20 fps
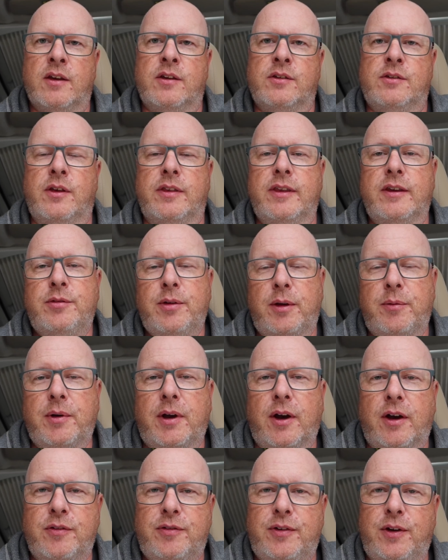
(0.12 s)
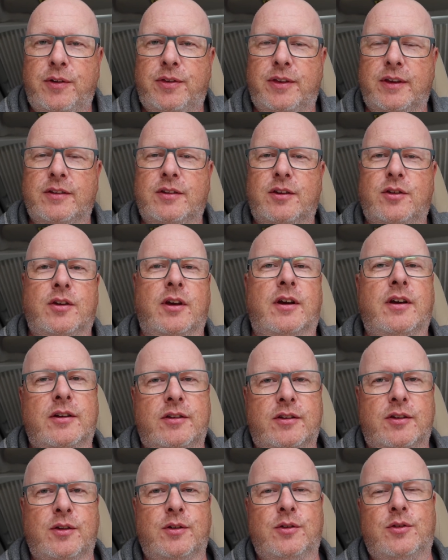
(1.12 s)
So this week we've got a few things
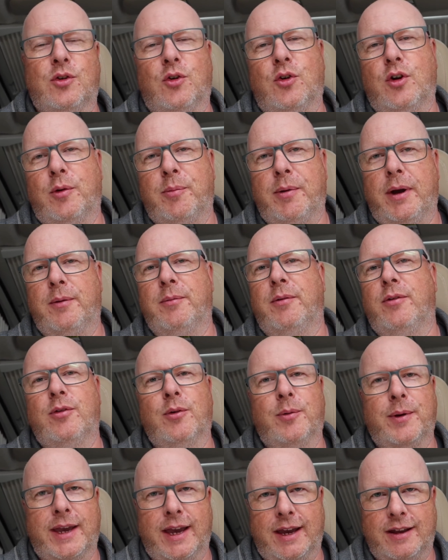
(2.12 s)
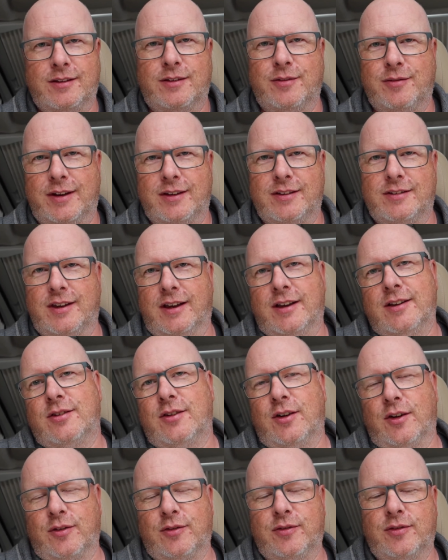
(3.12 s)
to talk about before we get into VanTech
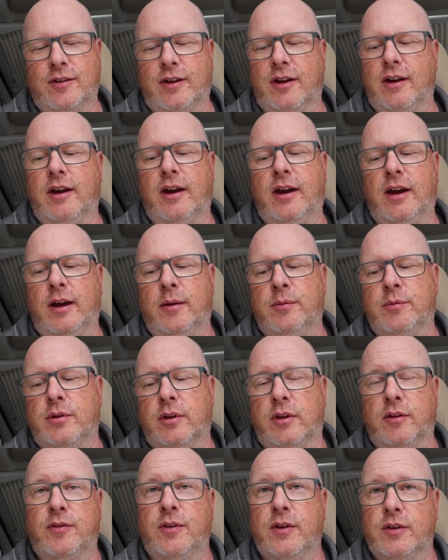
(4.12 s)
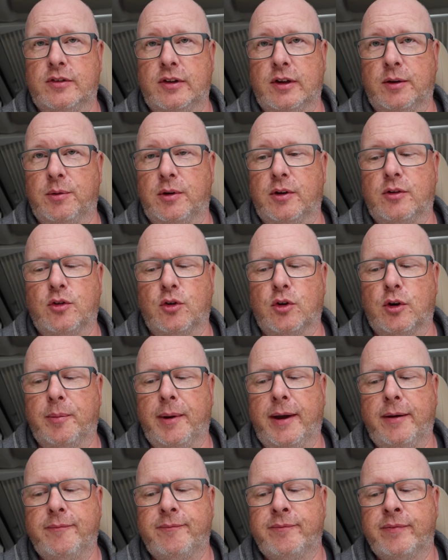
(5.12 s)
stuff. So the first thing I want to talk
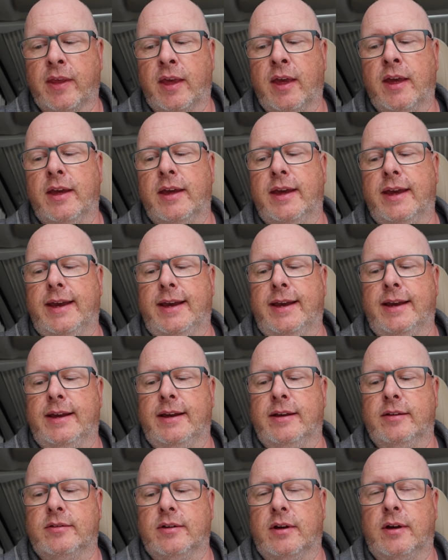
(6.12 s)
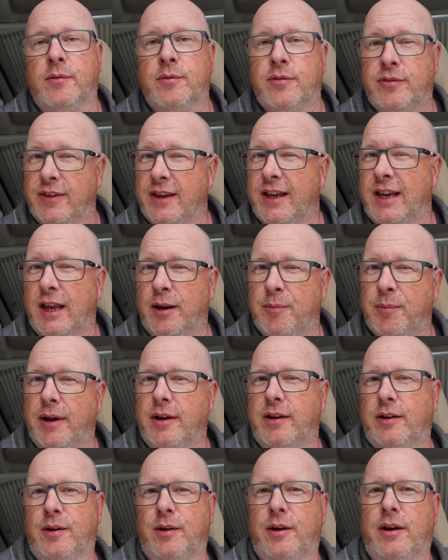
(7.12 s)
about is I'm thinking
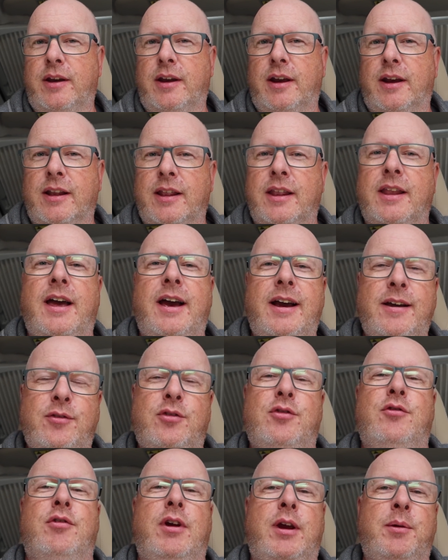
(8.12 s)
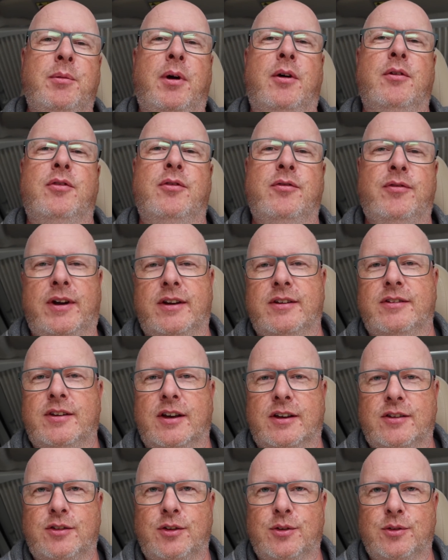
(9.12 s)
about doing a live stream of
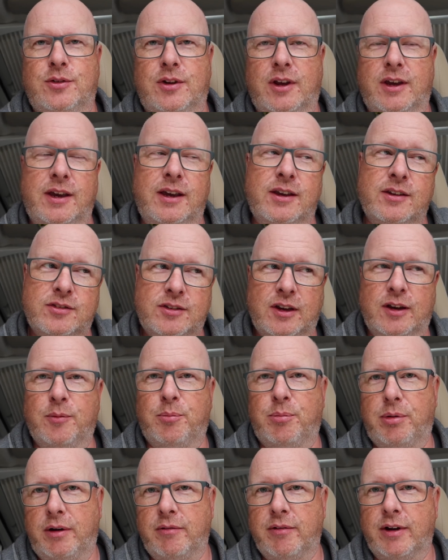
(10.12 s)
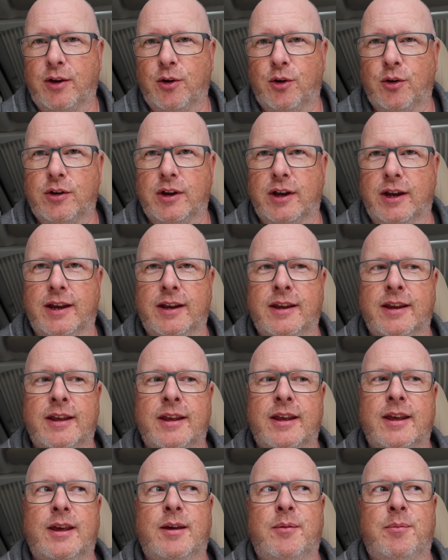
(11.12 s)
VanTech Tuesday instead of pre-recording it
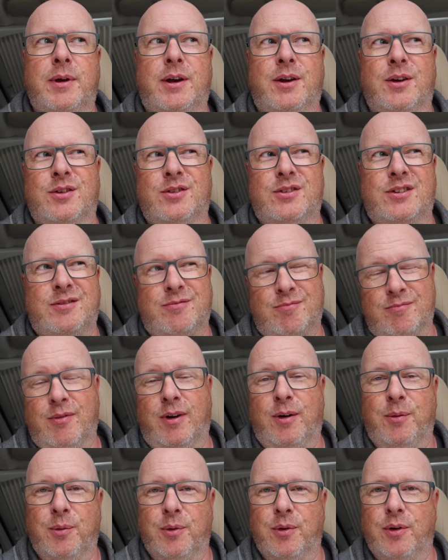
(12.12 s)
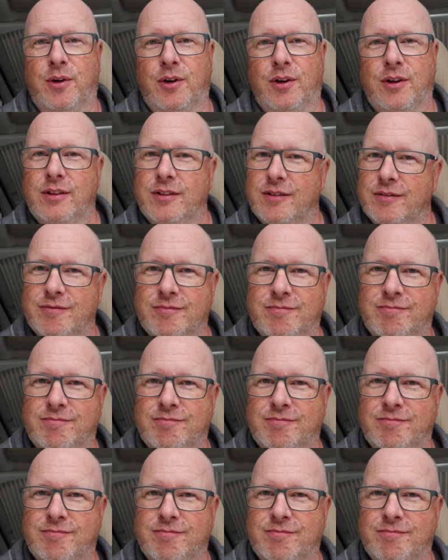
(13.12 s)
because, well, we're all